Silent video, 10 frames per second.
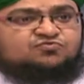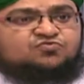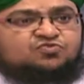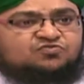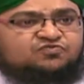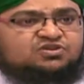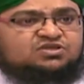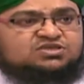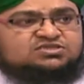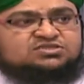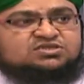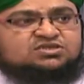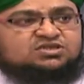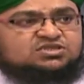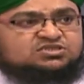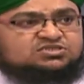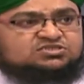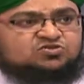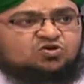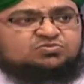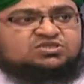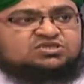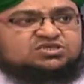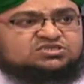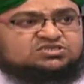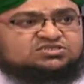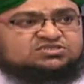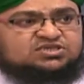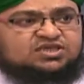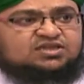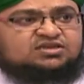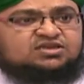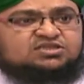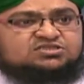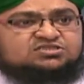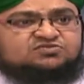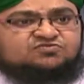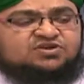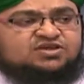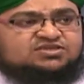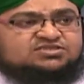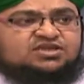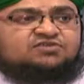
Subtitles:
fulfill his religious obligations and religious farais and